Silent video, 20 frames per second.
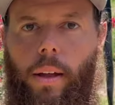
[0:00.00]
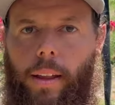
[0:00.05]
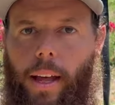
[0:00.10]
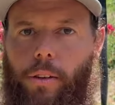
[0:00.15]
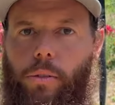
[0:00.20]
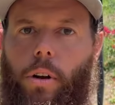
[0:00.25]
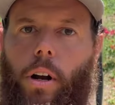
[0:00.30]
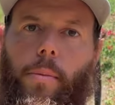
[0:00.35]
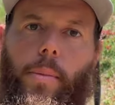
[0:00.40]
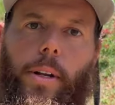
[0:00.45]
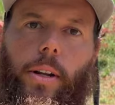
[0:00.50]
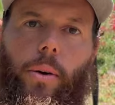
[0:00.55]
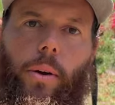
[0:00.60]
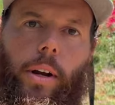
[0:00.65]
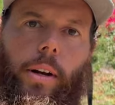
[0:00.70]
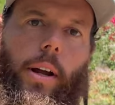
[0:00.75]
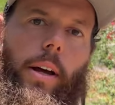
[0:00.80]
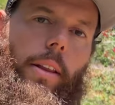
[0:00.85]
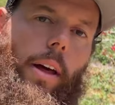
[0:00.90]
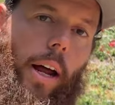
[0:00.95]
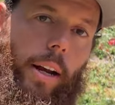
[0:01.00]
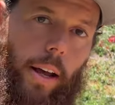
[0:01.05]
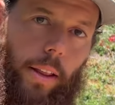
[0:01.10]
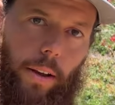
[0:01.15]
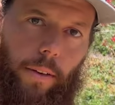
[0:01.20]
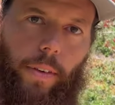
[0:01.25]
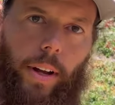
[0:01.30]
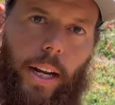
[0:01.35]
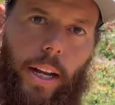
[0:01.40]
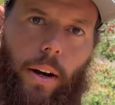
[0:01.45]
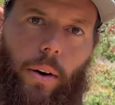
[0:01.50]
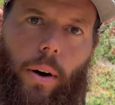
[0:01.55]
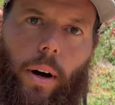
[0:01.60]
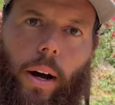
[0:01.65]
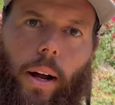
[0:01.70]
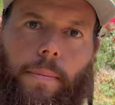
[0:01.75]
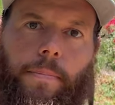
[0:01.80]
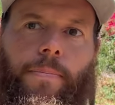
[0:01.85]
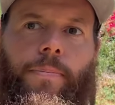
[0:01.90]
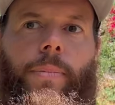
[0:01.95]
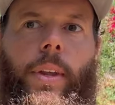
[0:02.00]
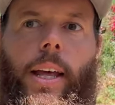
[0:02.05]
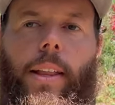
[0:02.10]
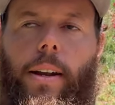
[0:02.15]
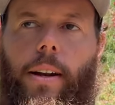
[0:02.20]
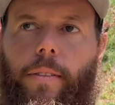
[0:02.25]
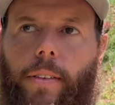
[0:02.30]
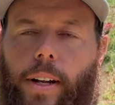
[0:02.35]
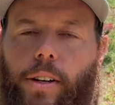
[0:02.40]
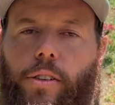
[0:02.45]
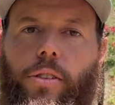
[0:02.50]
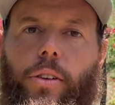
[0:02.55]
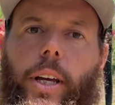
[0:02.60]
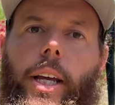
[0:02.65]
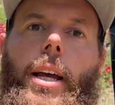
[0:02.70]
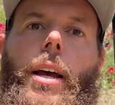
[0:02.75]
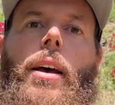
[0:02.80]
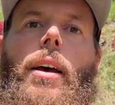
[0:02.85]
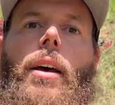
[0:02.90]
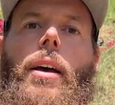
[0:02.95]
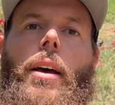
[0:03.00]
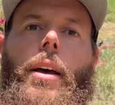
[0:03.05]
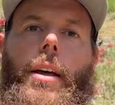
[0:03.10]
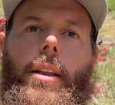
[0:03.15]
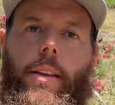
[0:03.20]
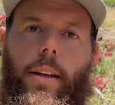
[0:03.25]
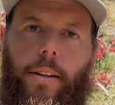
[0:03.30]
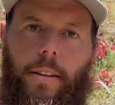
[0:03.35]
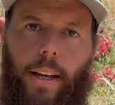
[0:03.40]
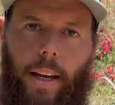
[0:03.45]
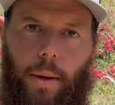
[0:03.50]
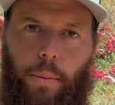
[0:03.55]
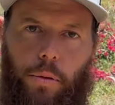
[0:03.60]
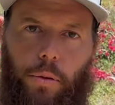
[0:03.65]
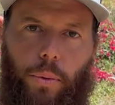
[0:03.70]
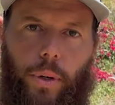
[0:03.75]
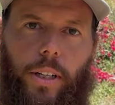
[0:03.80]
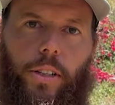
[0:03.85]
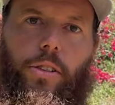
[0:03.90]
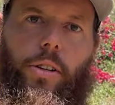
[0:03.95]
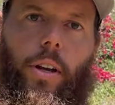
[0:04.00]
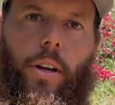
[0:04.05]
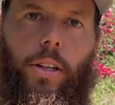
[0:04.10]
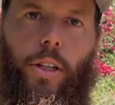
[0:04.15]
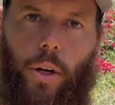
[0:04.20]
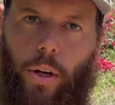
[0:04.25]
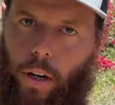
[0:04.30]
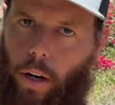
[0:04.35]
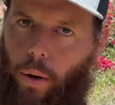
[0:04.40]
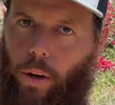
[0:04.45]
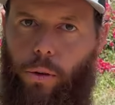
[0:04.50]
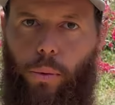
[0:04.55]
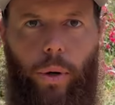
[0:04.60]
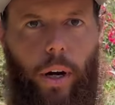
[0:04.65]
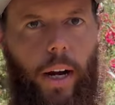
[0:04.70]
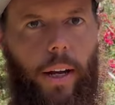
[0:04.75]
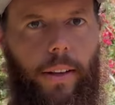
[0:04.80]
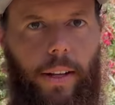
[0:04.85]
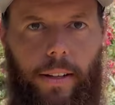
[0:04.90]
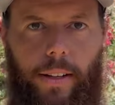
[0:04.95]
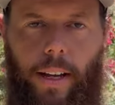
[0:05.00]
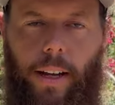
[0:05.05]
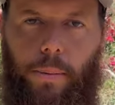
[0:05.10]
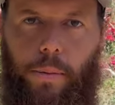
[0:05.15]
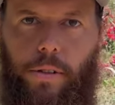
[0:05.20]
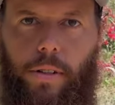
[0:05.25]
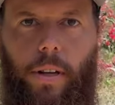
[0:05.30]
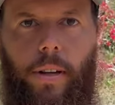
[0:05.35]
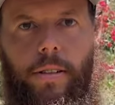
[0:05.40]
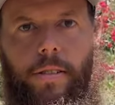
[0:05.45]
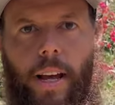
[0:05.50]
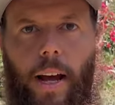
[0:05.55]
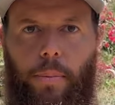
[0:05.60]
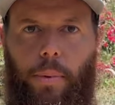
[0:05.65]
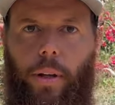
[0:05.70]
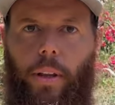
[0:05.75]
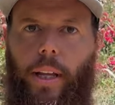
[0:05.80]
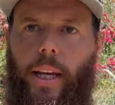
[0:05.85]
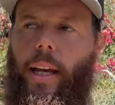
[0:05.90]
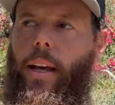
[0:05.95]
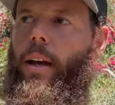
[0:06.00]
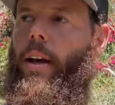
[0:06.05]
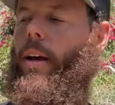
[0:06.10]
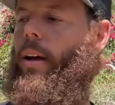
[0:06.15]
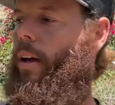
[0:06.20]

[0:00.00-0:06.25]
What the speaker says: That's what I'll be doing another video on. And then eventually the dips, which you can always work on the dips separately.